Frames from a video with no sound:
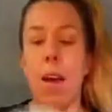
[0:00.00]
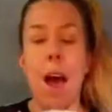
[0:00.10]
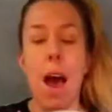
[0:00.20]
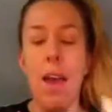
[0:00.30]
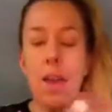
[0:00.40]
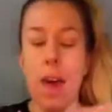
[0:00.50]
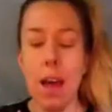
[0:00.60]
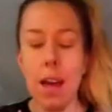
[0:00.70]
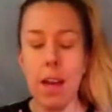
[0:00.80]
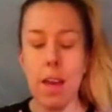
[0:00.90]
I
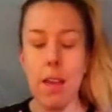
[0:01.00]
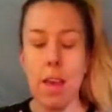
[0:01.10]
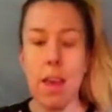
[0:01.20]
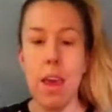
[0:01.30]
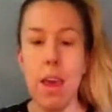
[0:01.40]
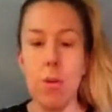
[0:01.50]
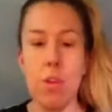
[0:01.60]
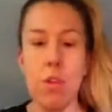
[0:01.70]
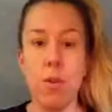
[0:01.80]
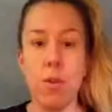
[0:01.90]
liked the
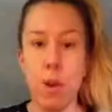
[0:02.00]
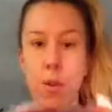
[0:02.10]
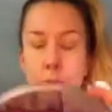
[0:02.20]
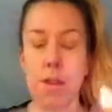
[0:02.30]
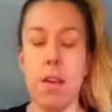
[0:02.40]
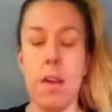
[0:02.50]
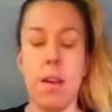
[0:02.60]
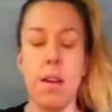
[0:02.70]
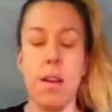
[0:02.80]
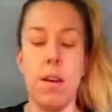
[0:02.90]
original Double
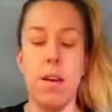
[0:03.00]
Extend